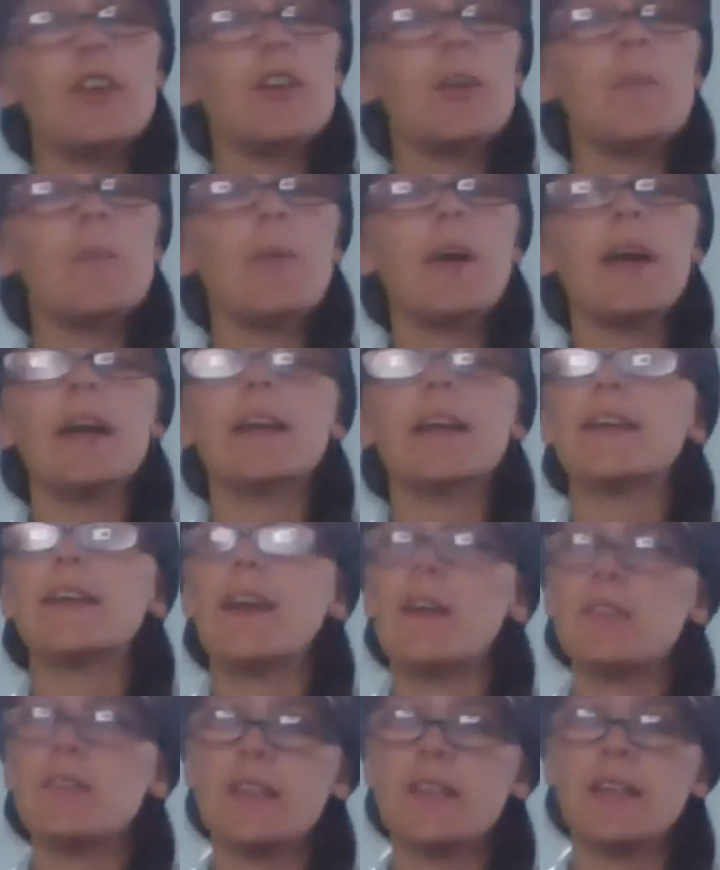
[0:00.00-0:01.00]
your pain.
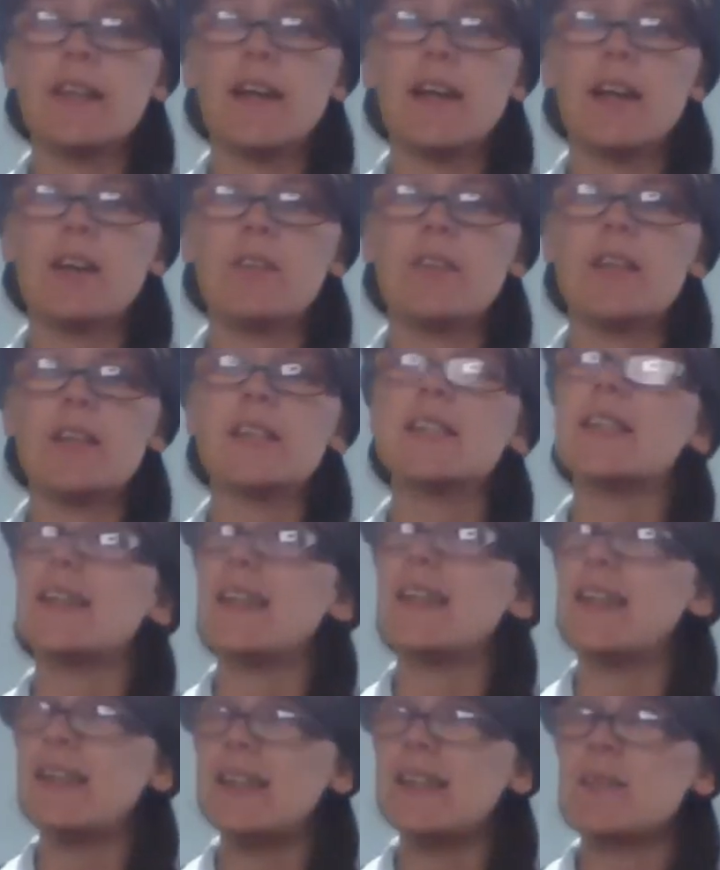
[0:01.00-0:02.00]
Counting calories
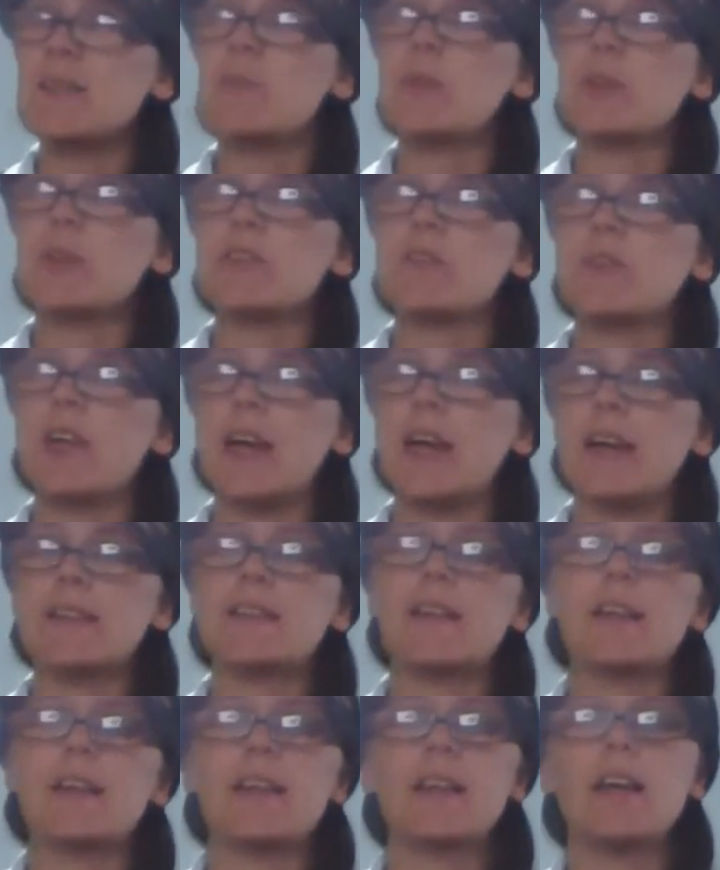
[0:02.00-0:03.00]
is a bit of a
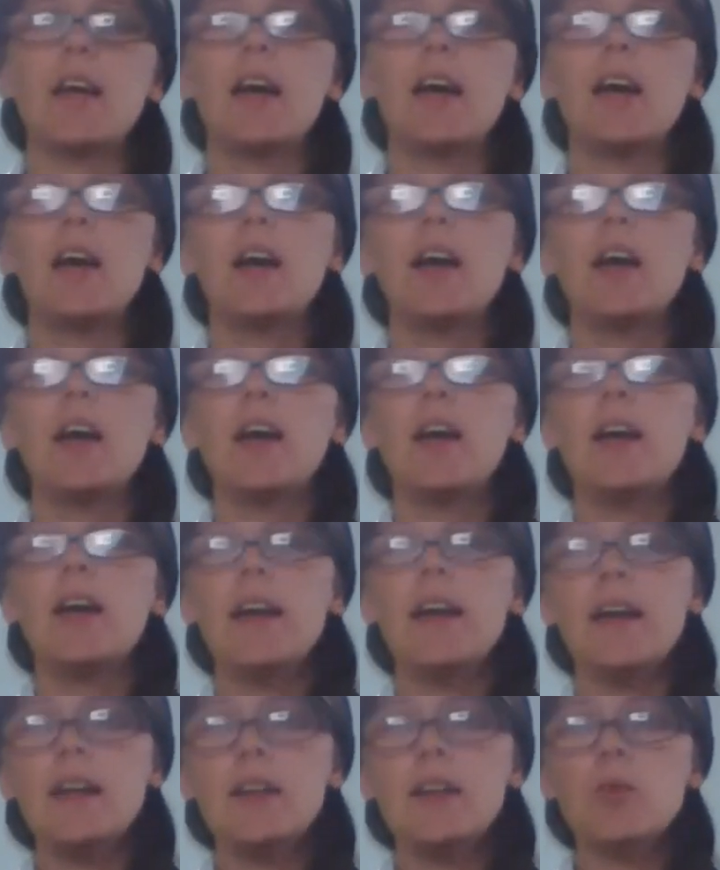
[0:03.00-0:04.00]
headache.
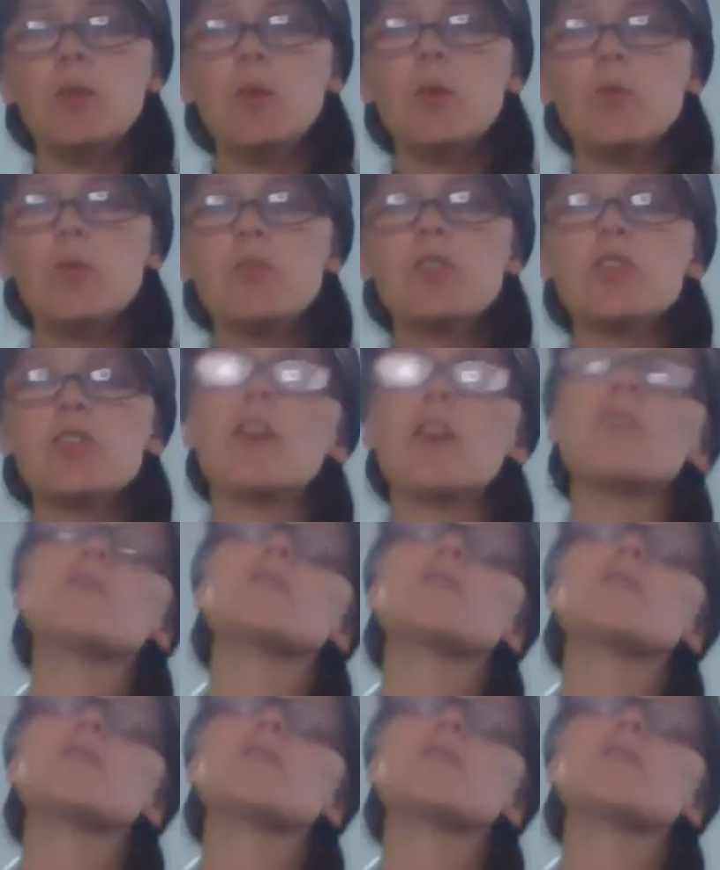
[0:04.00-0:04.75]
It also